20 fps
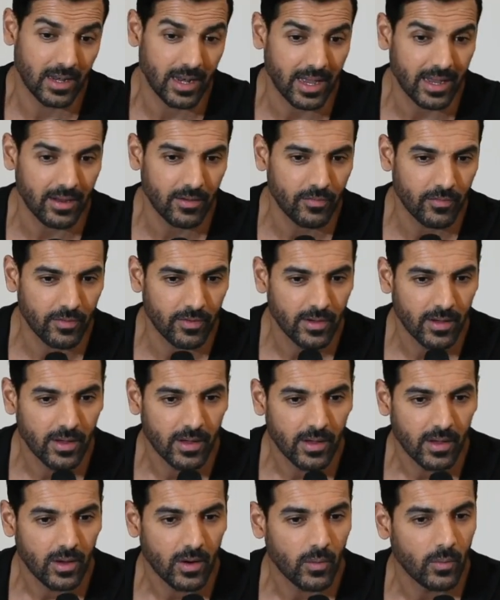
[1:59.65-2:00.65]
life,
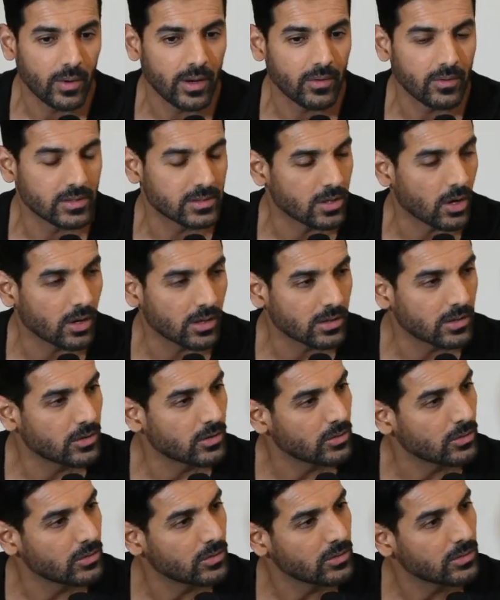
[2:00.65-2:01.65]
we resort
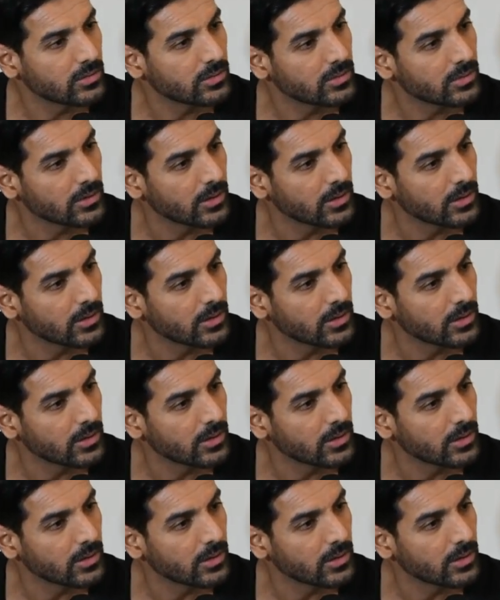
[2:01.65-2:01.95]
to